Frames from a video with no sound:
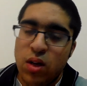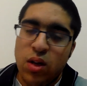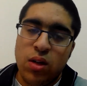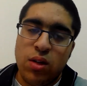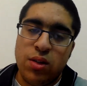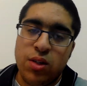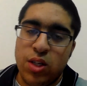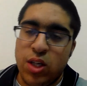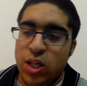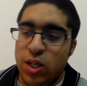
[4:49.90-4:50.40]

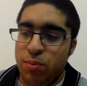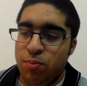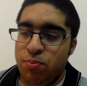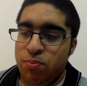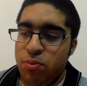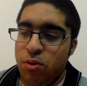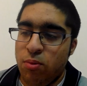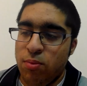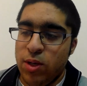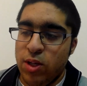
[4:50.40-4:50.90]
So you
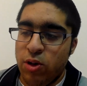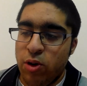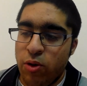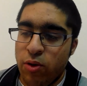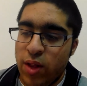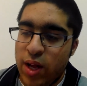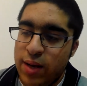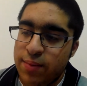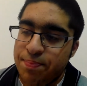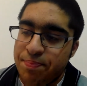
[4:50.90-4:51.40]
probably know
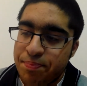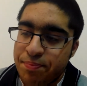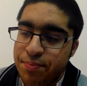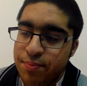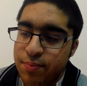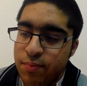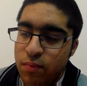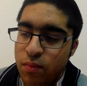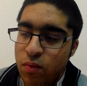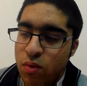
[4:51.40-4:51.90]
that
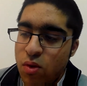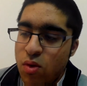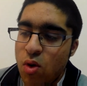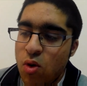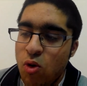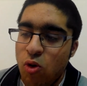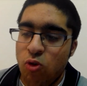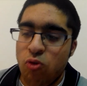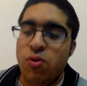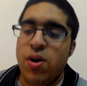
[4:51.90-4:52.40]

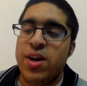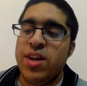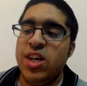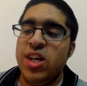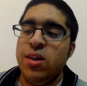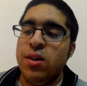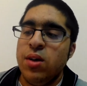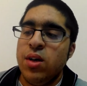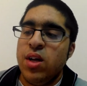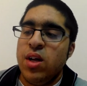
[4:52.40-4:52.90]

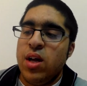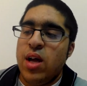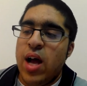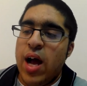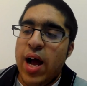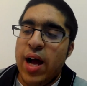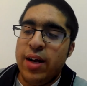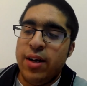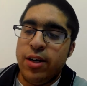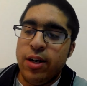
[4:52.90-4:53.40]
already.
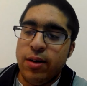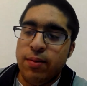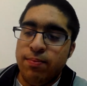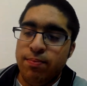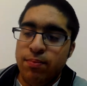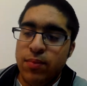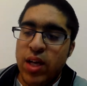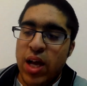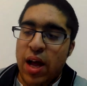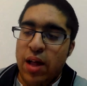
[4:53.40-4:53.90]
And
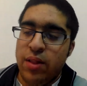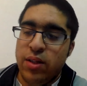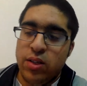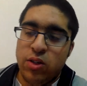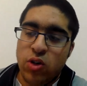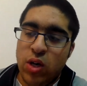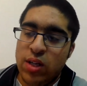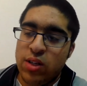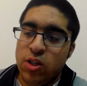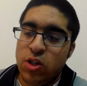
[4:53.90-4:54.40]
the
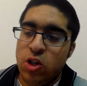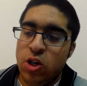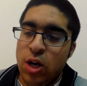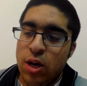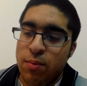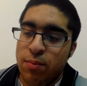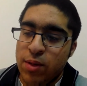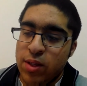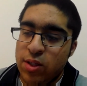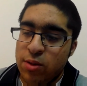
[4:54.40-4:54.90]
transition
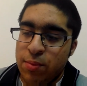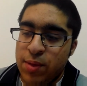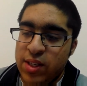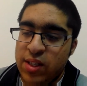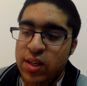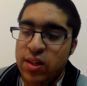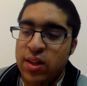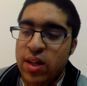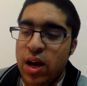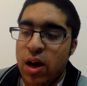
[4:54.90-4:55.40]
elements are
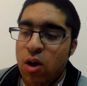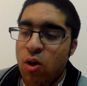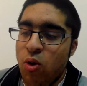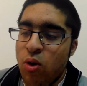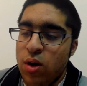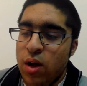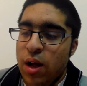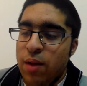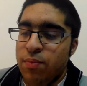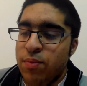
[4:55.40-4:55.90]
basically there.
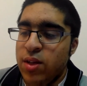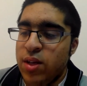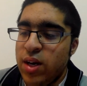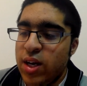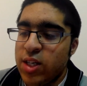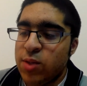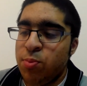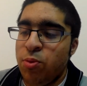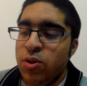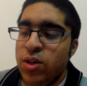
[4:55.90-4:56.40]
And the
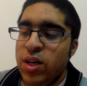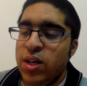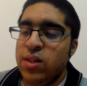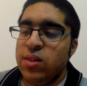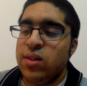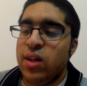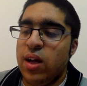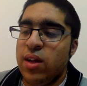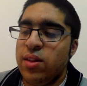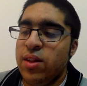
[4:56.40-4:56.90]
next point
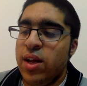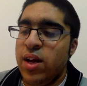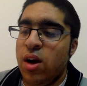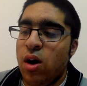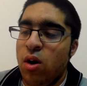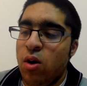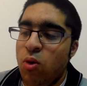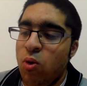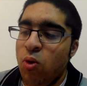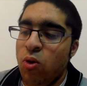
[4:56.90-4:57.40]
is that they
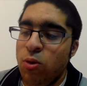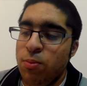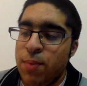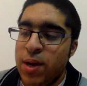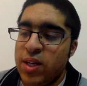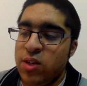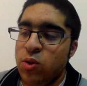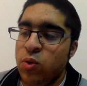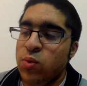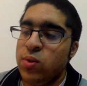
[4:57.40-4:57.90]
are all
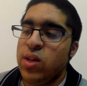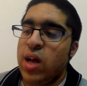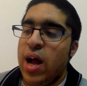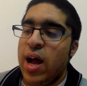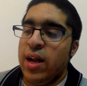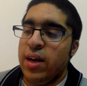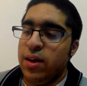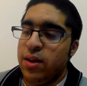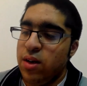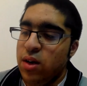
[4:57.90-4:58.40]
metals
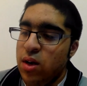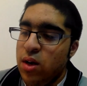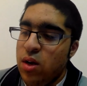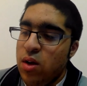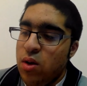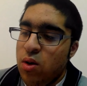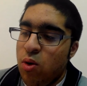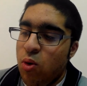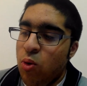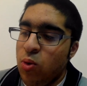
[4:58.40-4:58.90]
and
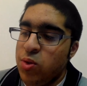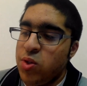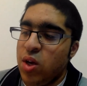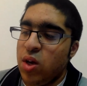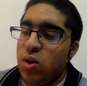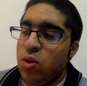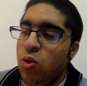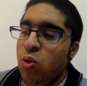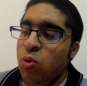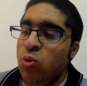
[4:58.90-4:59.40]
also
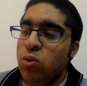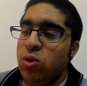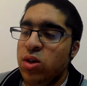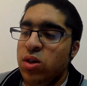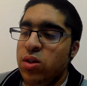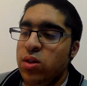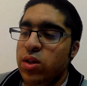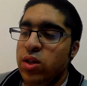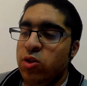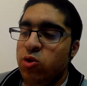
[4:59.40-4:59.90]

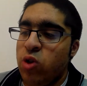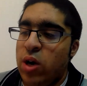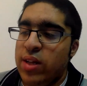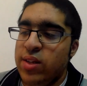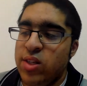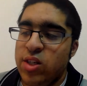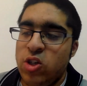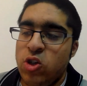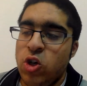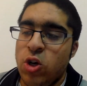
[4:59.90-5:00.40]
called the
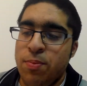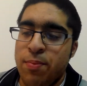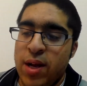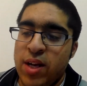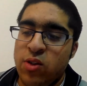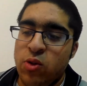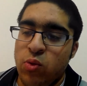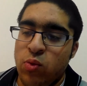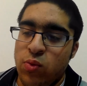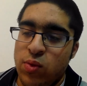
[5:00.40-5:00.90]
transition
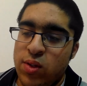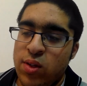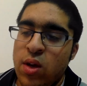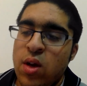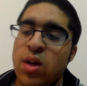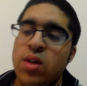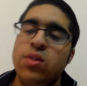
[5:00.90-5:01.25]
metals.